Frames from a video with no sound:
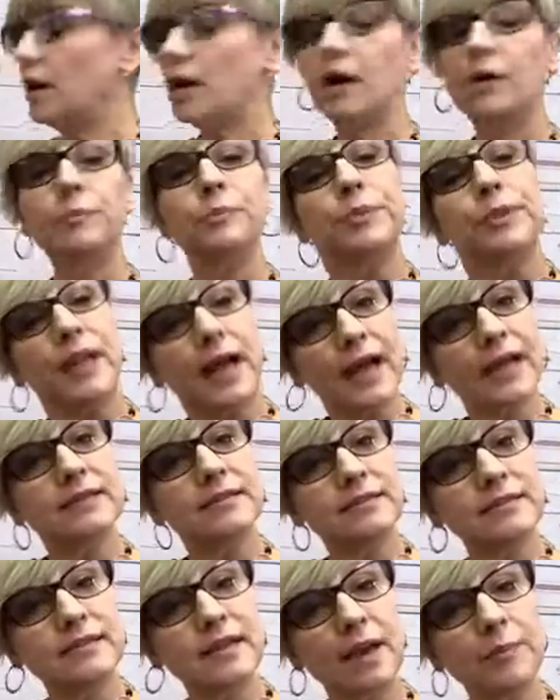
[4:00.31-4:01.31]
apply
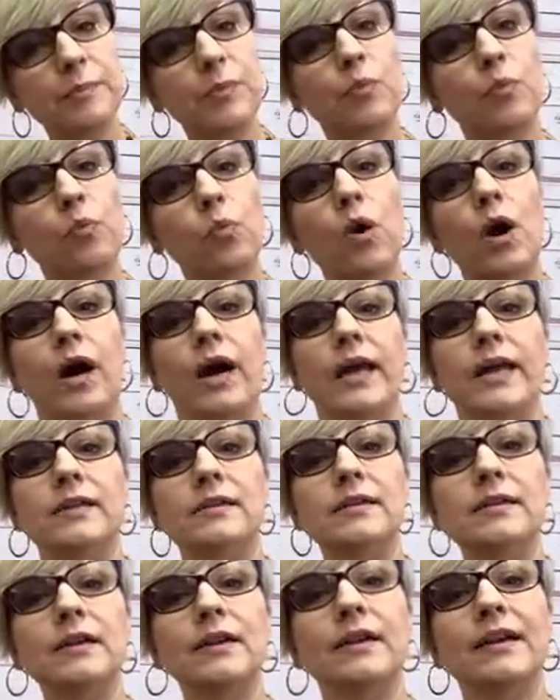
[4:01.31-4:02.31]
step
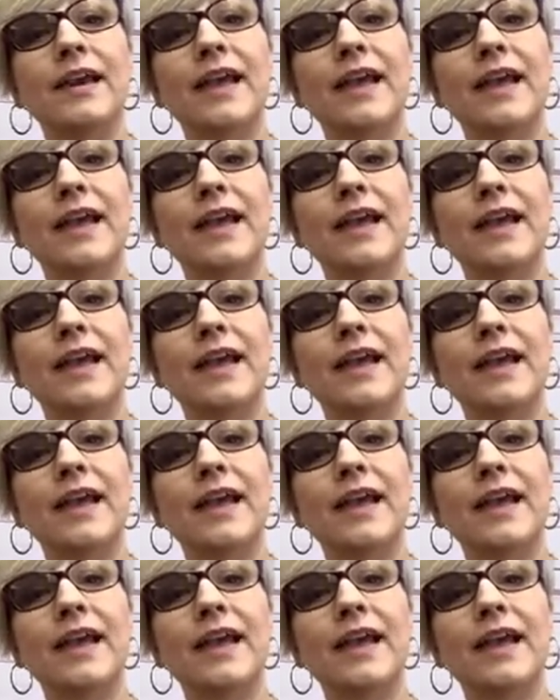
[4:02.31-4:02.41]
one